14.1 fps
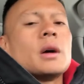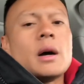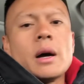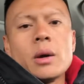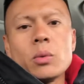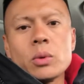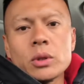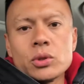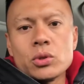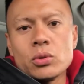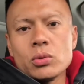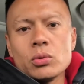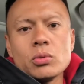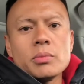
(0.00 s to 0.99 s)
I will
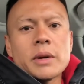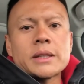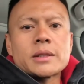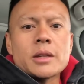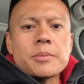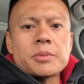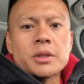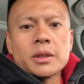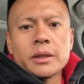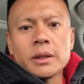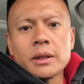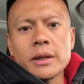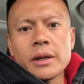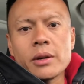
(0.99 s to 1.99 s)
do my steps a
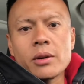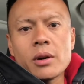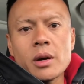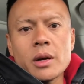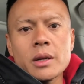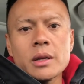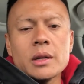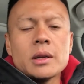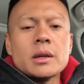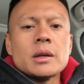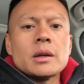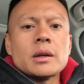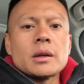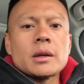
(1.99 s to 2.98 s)
little later on.
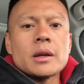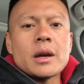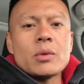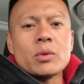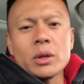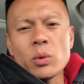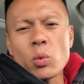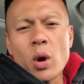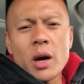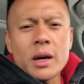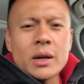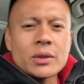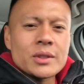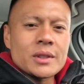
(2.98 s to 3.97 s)
Can't really
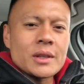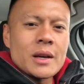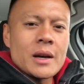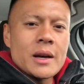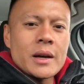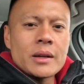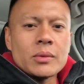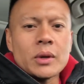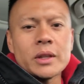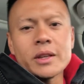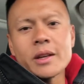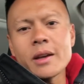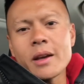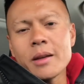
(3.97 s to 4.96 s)
walk outside. Well,
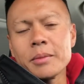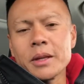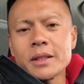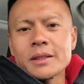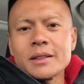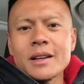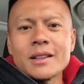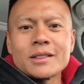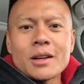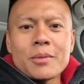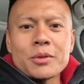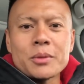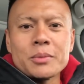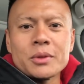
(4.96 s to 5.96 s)
you can, but it's not as
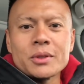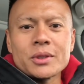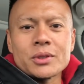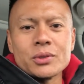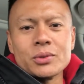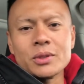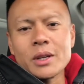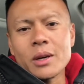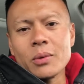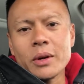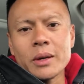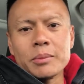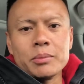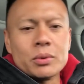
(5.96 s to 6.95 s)
optimal. Shoes get
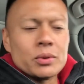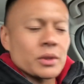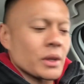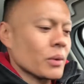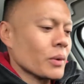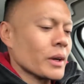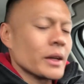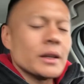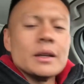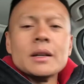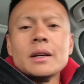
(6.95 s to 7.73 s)
wet, boots get wet.